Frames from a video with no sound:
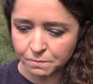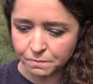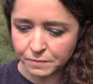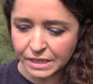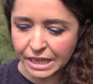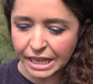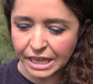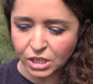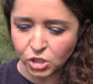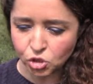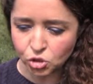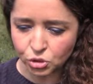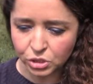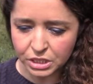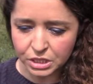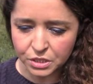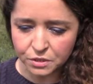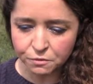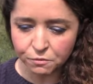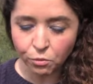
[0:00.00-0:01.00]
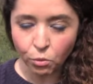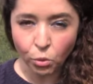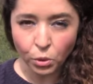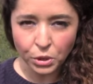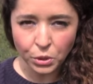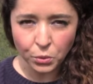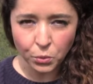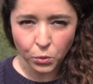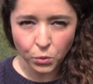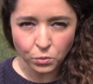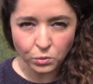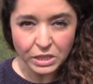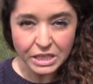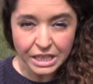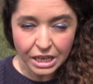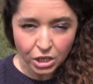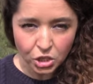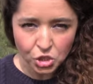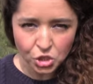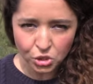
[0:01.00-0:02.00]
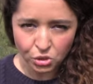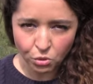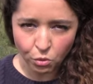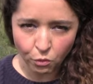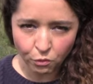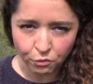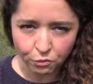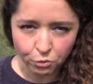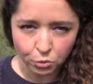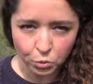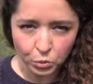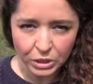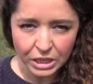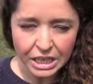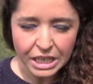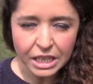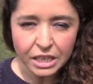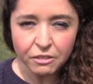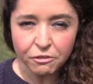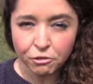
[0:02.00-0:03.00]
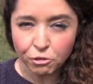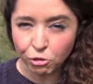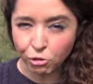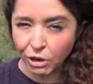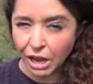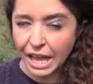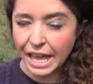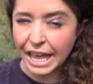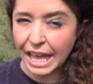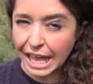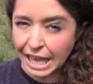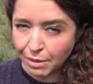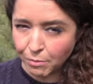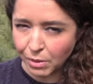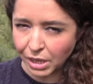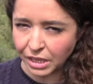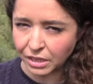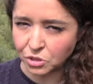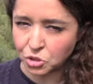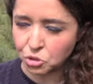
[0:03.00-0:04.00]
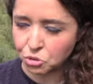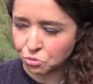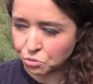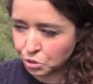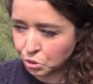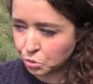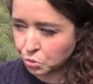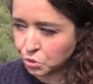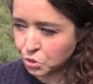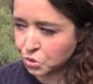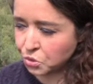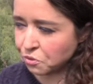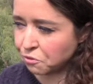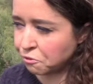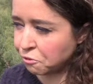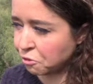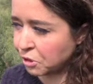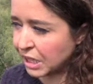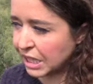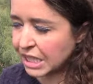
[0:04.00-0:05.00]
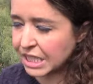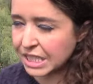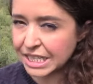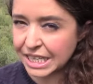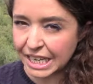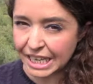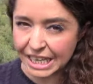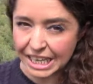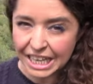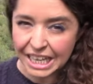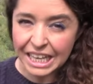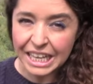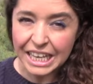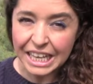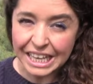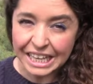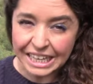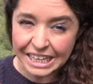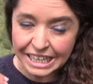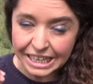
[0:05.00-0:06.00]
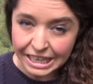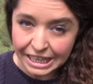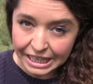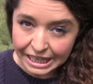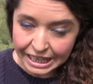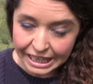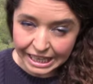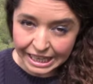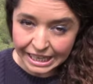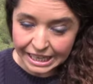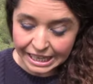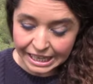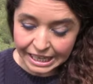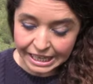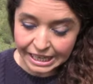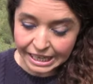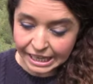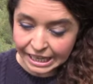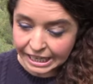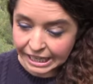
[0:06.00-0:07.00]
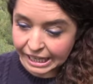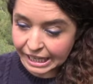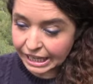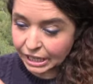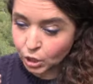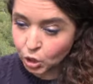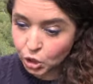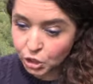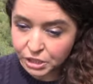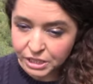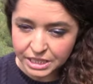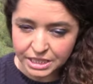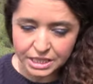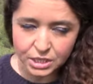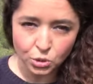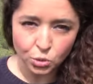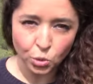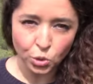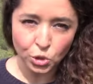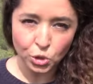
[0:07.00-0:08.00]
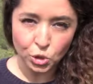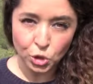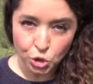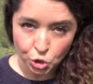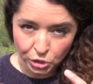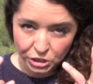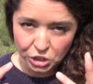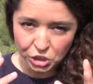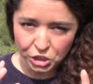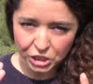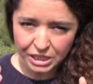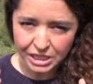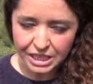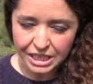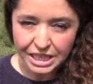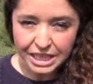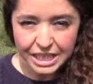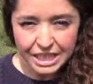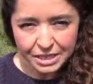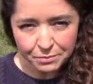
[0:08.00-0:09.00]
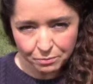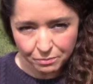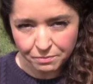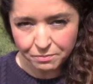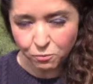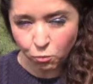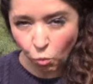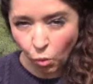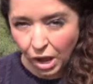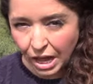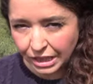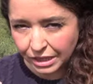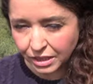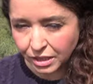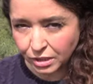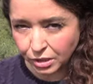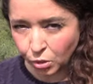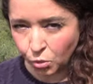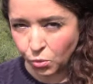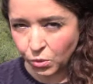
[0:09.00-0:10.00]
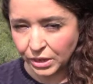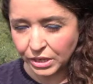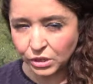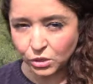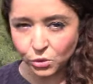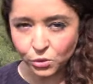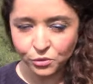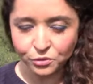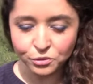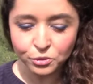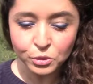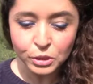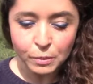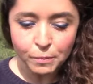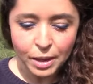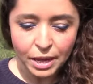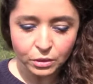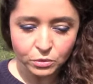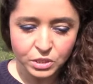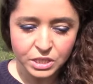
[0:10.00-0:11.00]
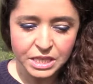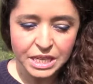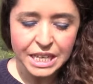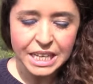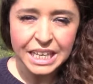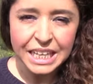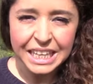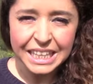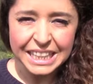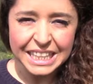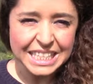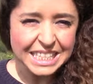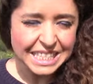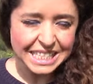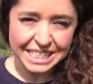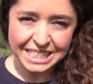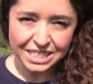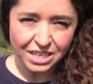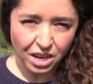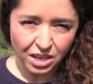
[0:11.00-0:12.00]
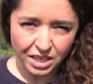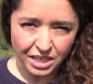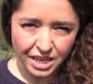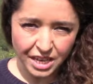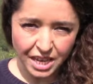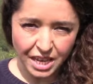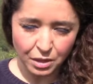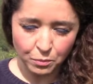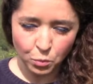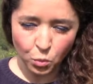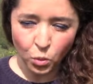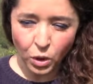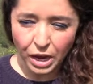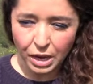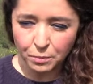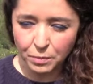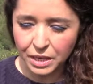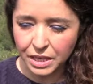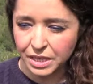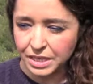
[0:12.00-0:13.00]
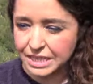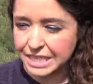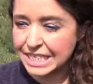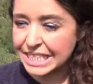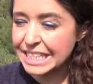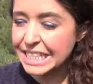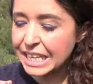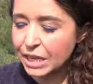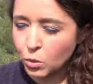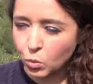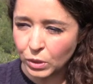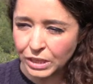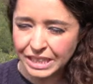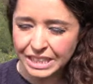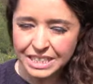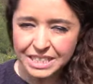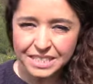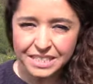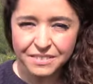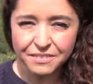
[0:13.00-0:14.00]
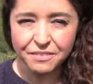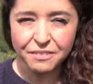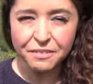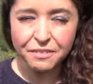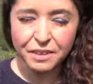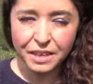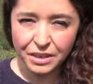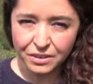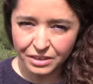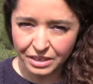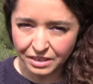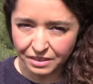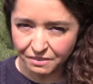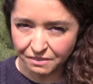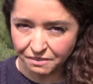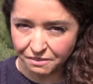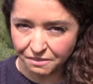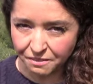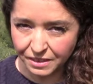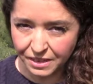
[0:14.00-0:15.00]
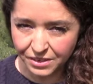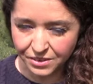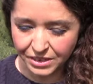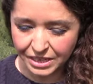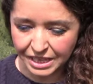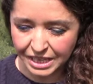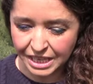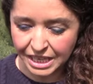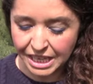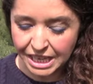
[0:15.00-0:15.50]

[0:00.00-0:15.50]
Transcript: dangerous for your reduction of food. If you're aiming to reduce your food intake and increase your nutrition, while lowering your food amounts, this is not going to help. Why? Because liquid is very, very